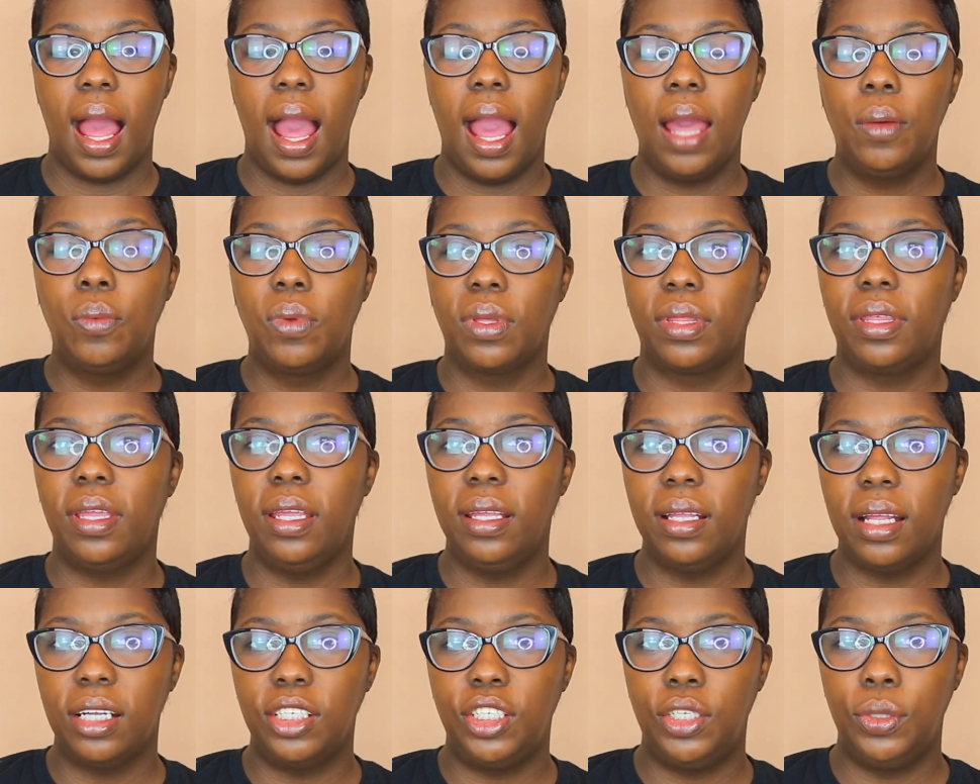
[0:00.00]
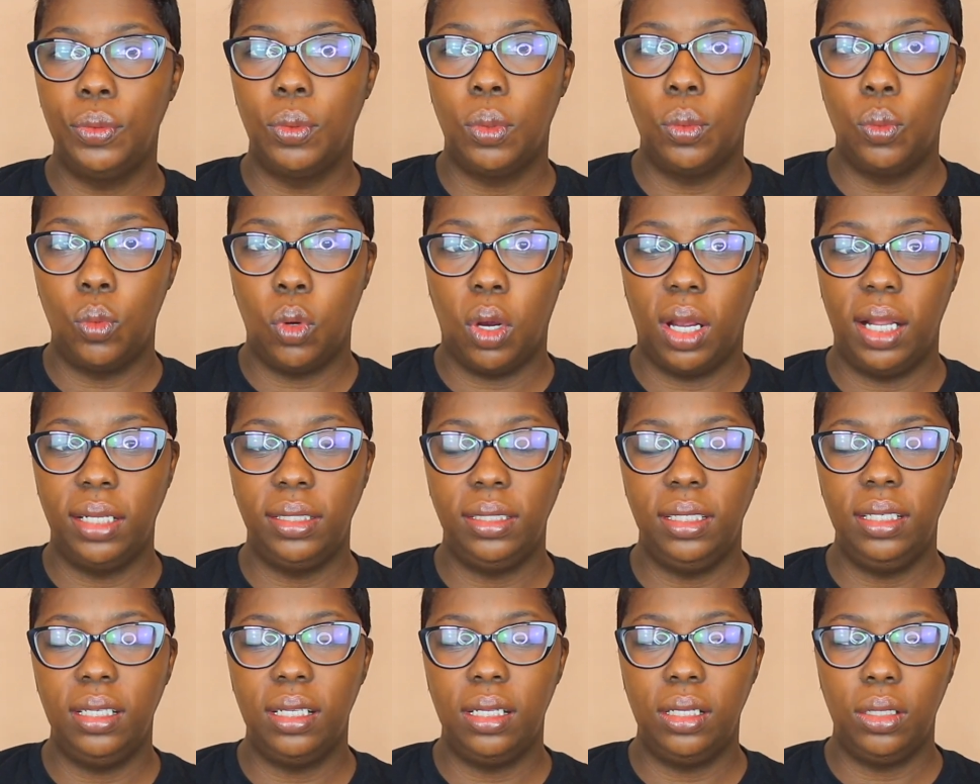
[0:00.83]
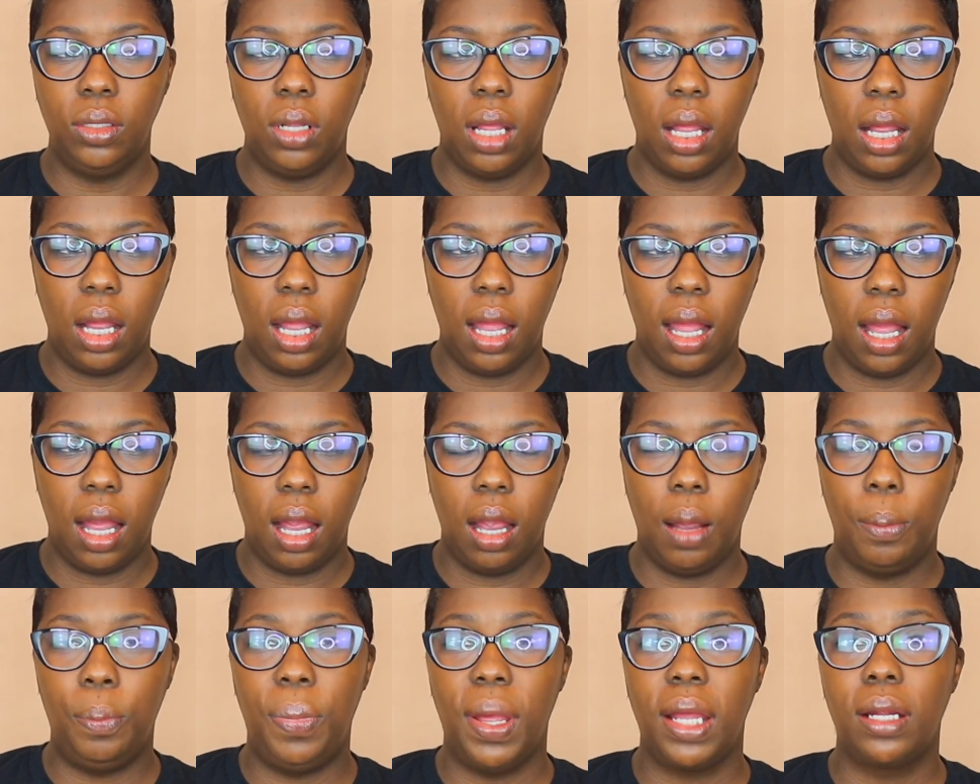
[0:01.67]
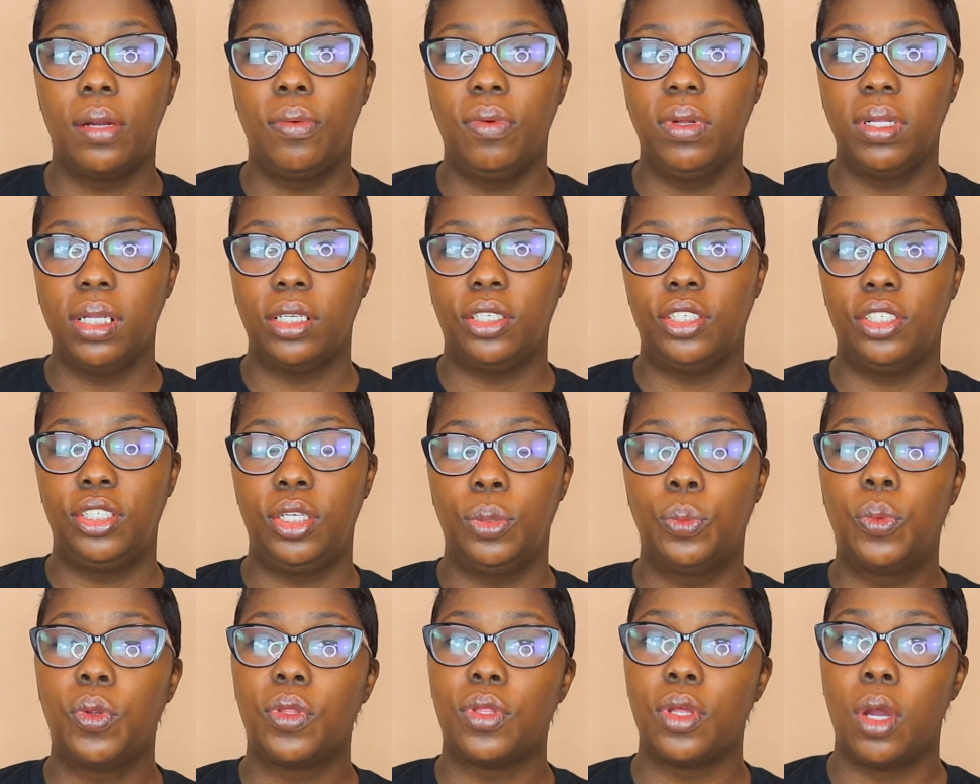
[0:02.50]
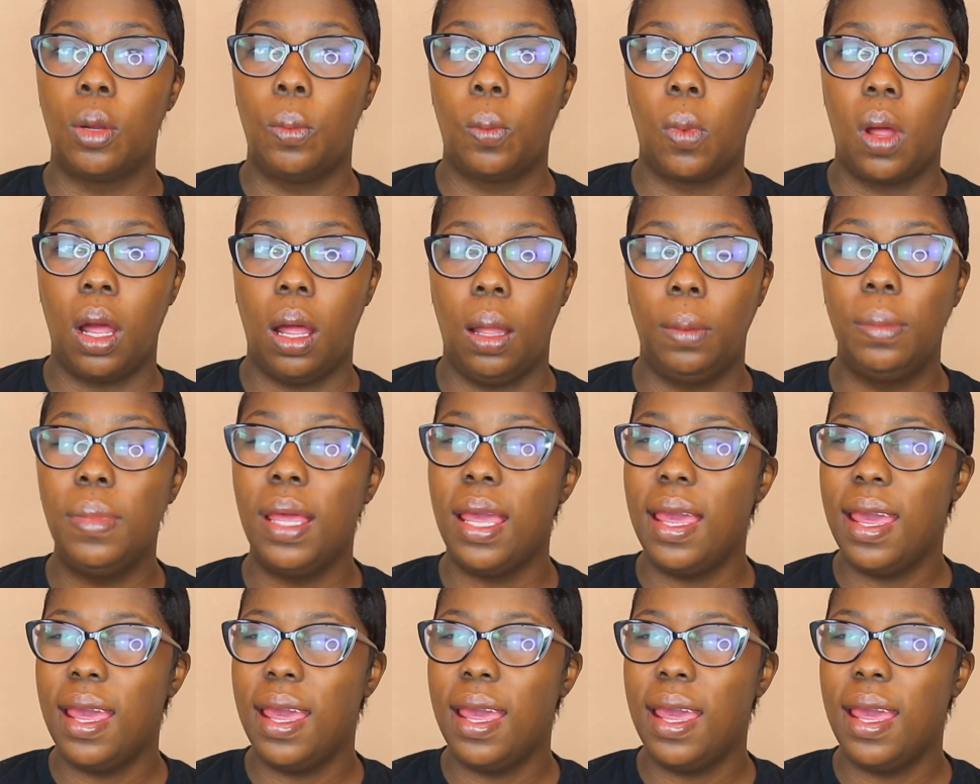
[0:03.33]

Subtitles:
I would think that she would want a better relationship with her mom